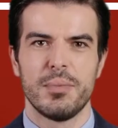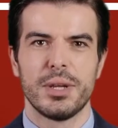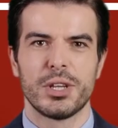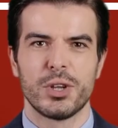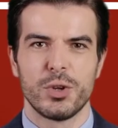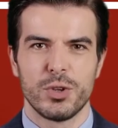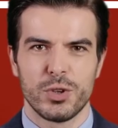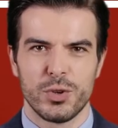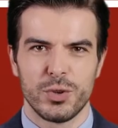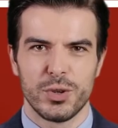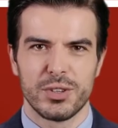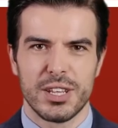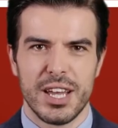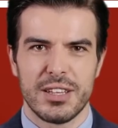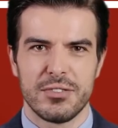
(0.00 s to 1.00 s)
be used to
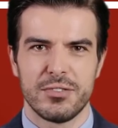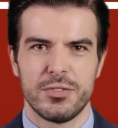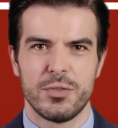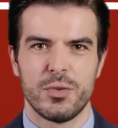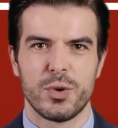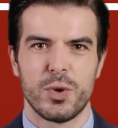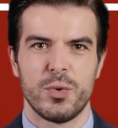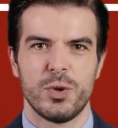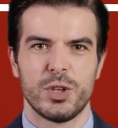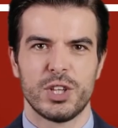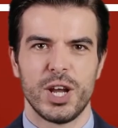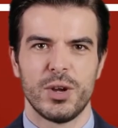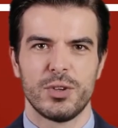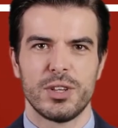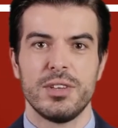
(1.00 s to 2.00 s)
obtain food or
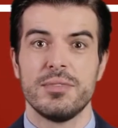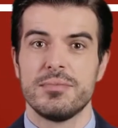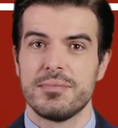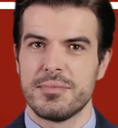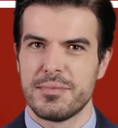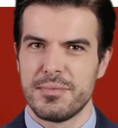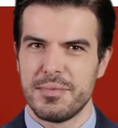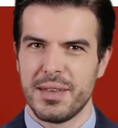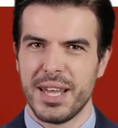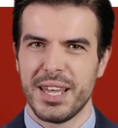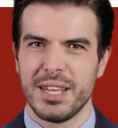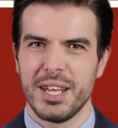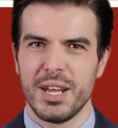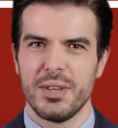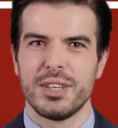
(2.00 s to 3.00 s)
shelter.
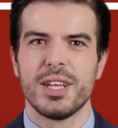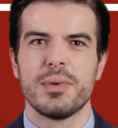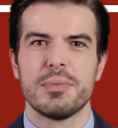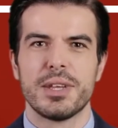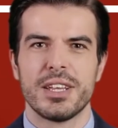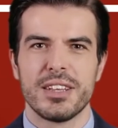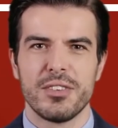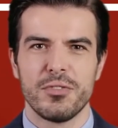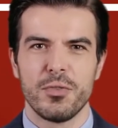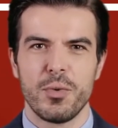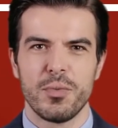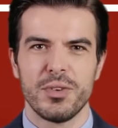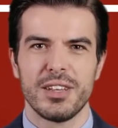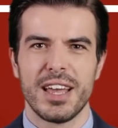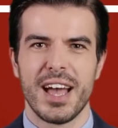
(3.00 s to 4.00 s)
Income can be in the
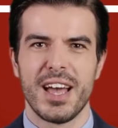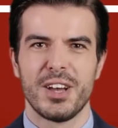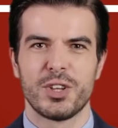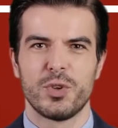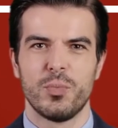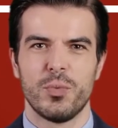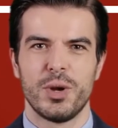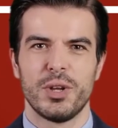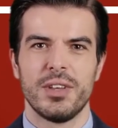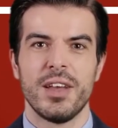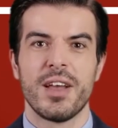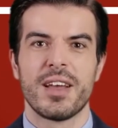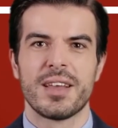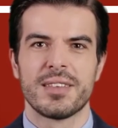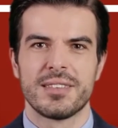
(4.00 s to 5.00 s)
form of cash or in
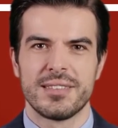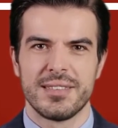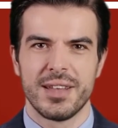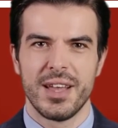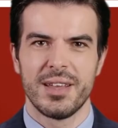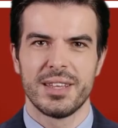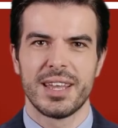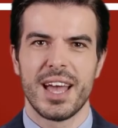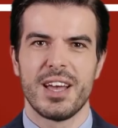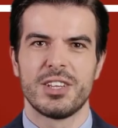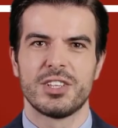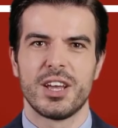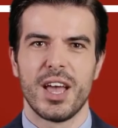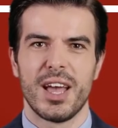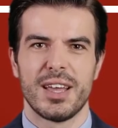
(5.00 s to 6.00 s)
kind,
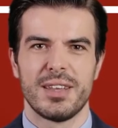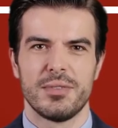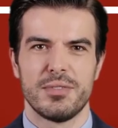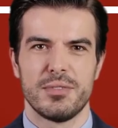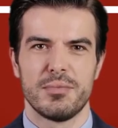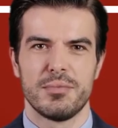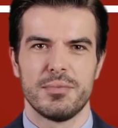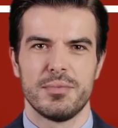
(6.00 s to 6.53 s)
non-cash items.